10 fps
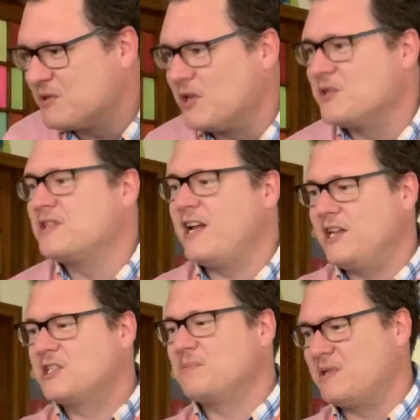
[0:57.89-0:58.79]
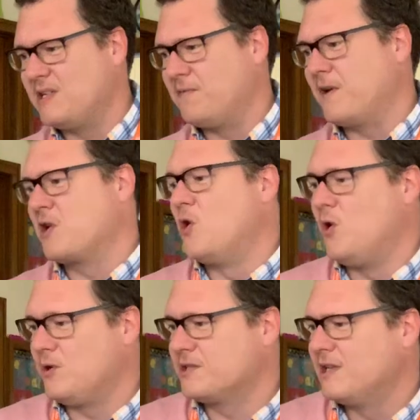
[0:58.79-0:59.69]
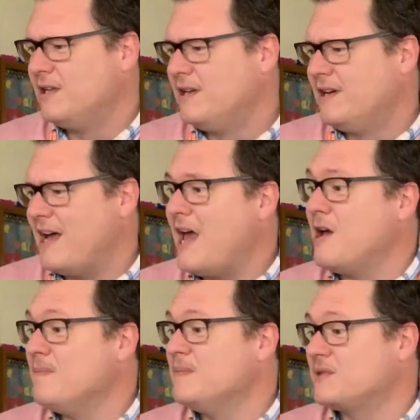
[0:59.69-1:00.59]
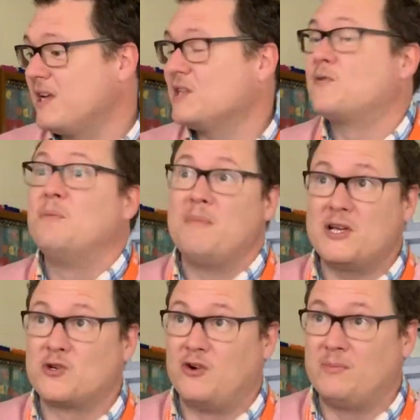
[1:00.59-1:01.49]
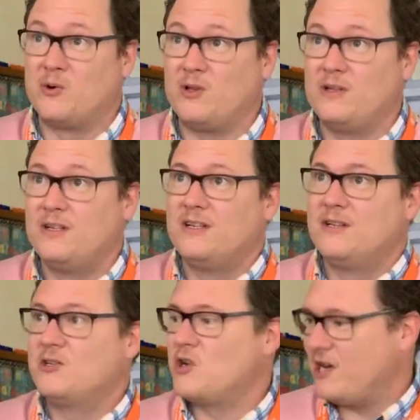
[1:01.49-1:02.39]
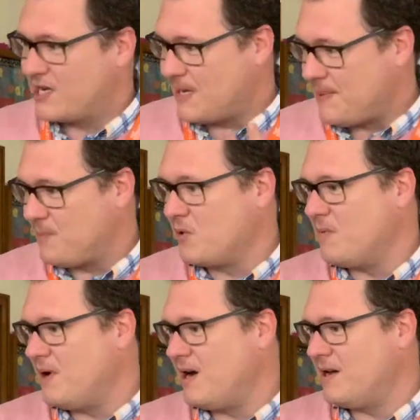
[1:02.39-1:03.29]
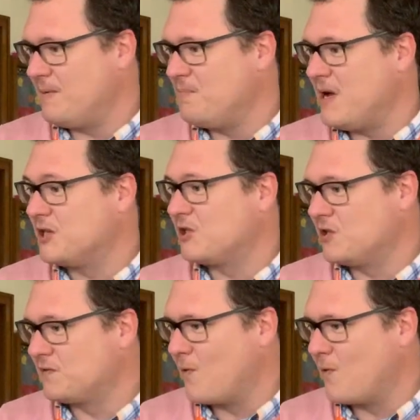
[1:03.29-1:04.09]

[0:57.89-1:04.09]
So stating specific goals. M stands for measurable, trying to come up with measures